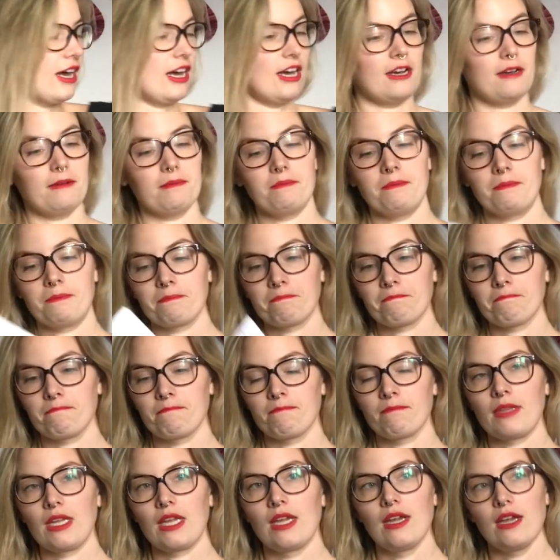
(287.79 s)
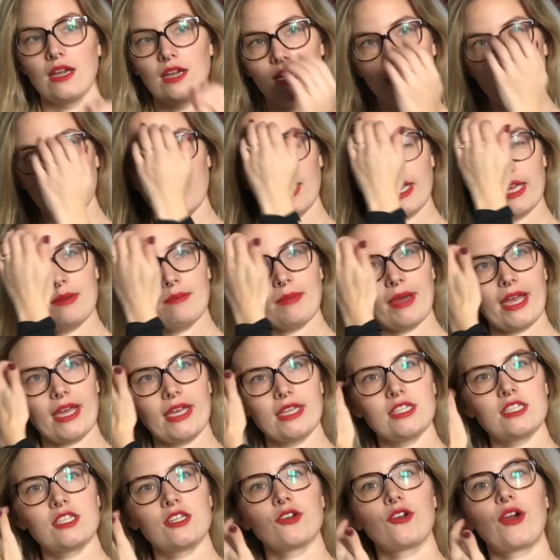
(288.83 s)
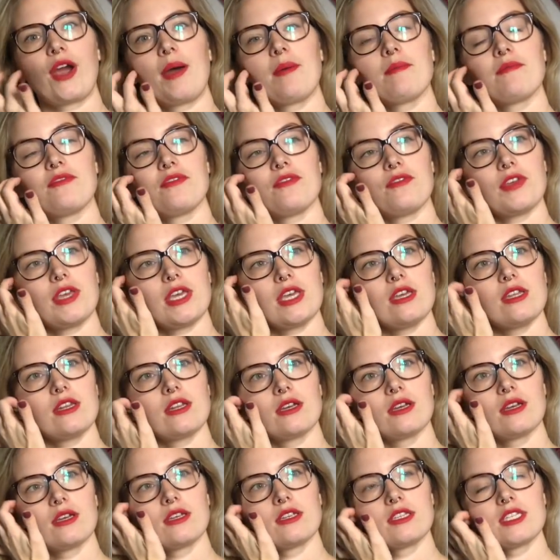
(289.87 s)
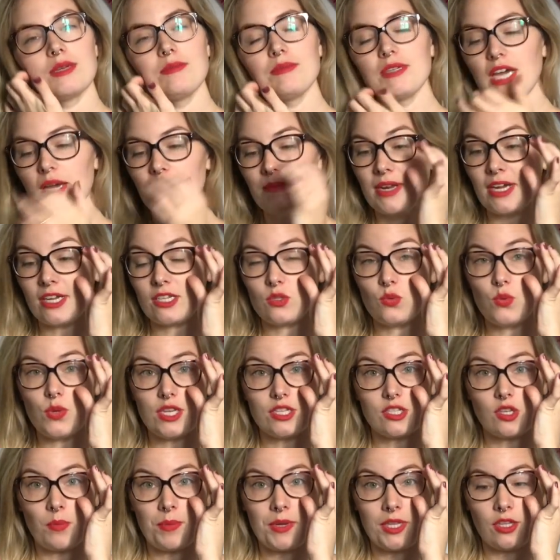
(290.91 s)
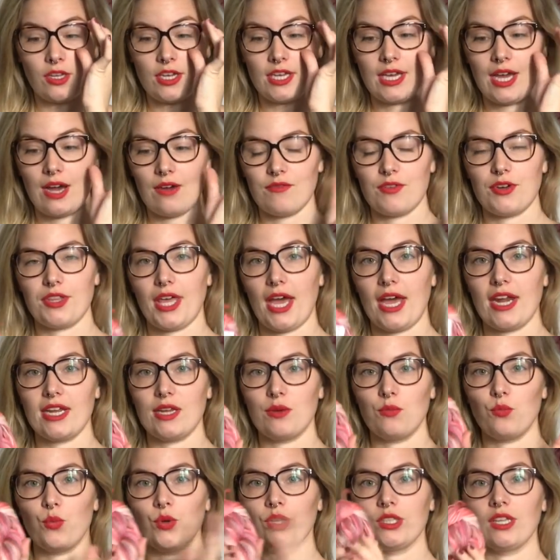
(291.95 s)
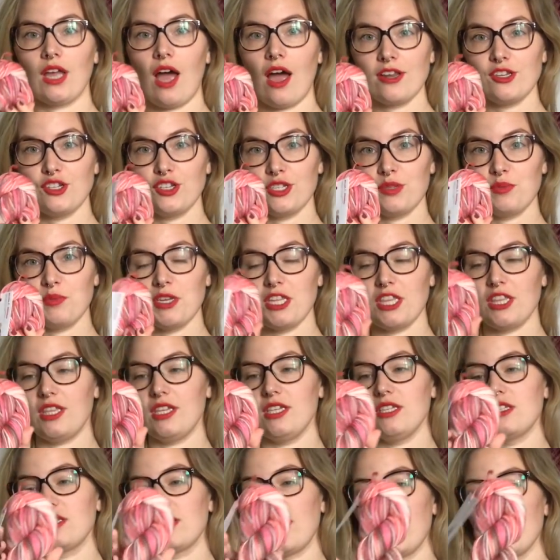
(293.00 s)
in my Instagram feed sometime next week, so be looking out for that. It will not just be this